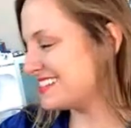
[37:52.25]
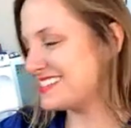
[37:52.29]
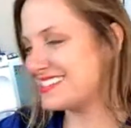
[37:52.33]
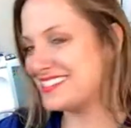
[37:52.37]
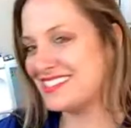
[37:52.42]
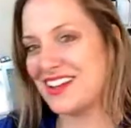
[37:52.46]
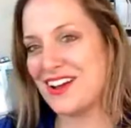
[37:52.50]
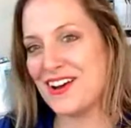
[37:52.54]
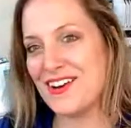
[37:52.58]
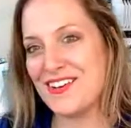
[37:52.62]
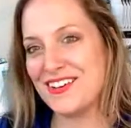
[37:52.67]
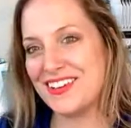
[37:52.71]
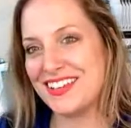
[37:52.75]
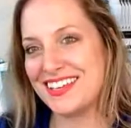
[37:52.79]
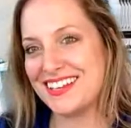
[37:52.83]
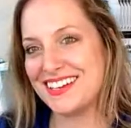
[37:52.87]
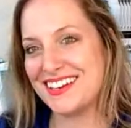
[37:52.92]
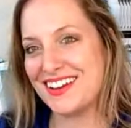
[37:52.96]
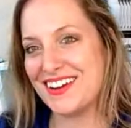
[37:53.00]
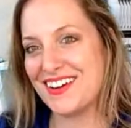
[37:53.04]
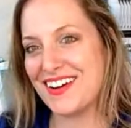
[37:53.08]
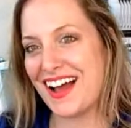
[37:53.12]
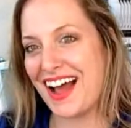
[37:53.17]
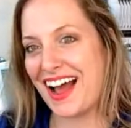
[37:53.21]
So you
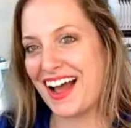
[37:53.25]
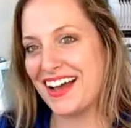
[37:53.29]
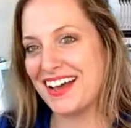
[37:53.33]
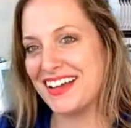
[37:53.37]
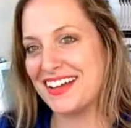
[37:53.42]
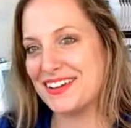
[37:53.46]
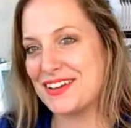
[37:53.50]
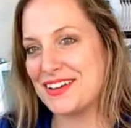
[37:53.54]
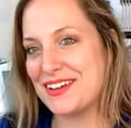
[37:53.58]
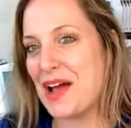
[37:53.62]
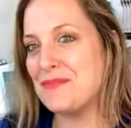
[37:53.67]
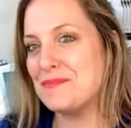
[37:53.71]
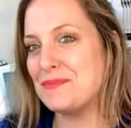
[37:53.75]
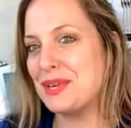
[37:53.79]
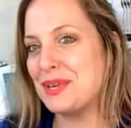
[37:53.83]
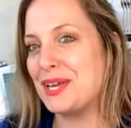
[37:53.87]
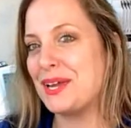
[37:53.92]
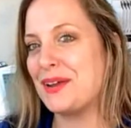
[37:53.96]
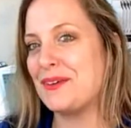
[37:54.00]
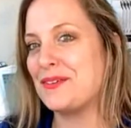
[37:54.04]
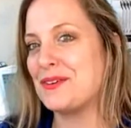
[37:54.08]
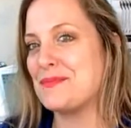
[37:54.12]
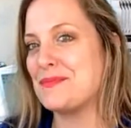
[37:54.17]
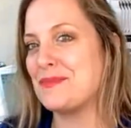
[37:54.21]
know, I'm being